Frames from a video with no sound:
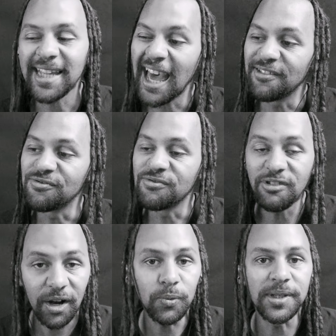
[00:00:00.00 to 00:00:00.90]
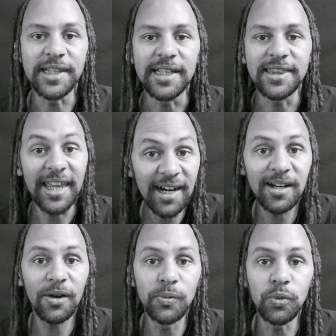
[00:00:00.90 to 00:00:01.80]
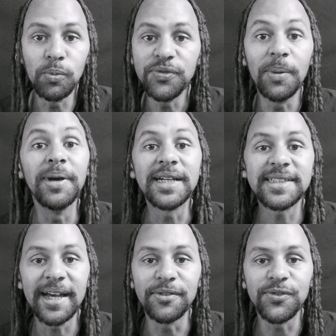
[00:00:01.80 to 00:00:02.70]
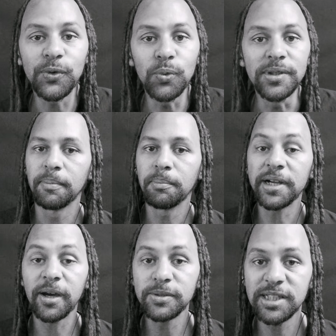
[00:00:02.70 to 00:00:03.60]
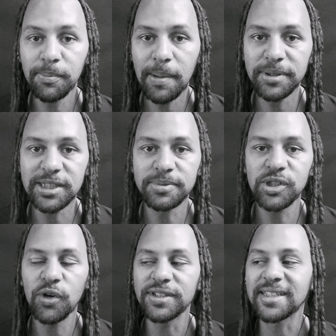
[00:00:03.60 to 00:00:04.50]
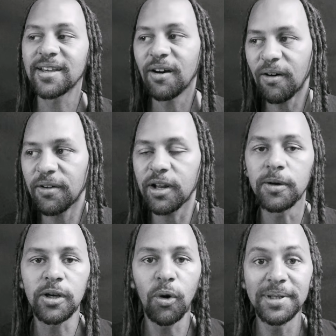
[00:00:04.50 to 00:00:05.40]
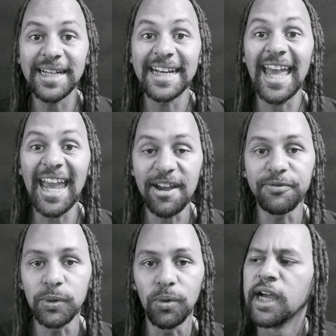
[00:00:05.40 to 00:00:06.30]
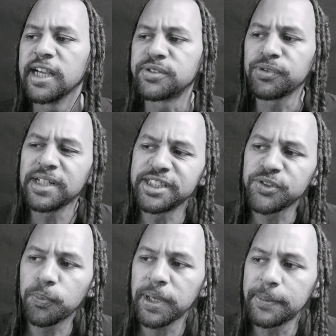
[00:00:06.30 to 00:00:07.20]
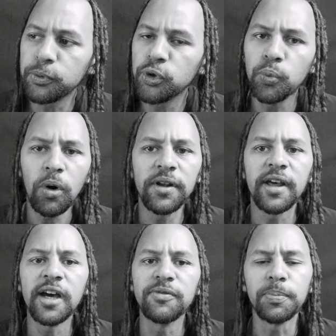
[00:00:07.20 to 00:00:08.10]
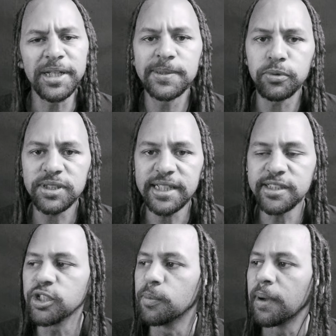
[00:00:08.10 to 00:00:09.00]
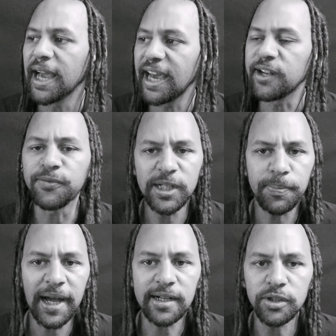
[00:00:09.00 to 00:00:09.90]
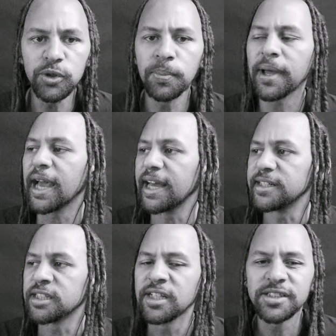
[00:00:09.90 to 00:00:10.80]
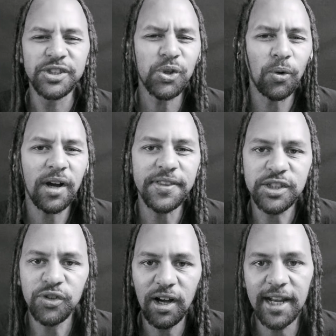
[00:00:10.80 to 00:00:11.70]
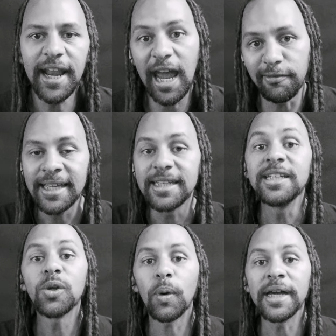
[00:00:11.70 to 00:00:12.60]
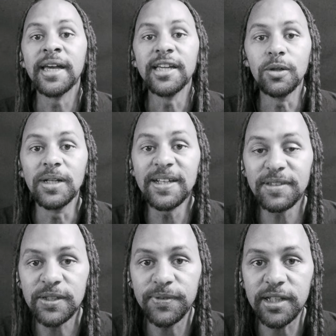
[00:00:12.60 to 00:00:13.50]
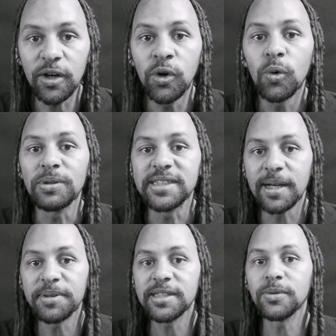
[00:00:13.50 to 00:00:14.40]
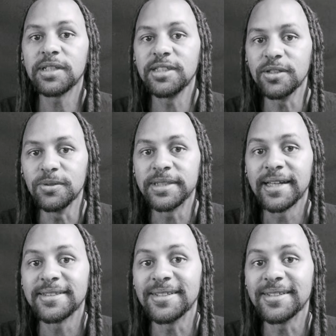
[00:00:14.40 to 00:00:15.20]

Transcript: this and run with it. That alone will move your mix downs forward. My coaching membership service can't accommodate everyone. It's really just for people who want a repeatable system and a feedback loop and to shortcut the trial and error. Either way, you leave this video with something you can use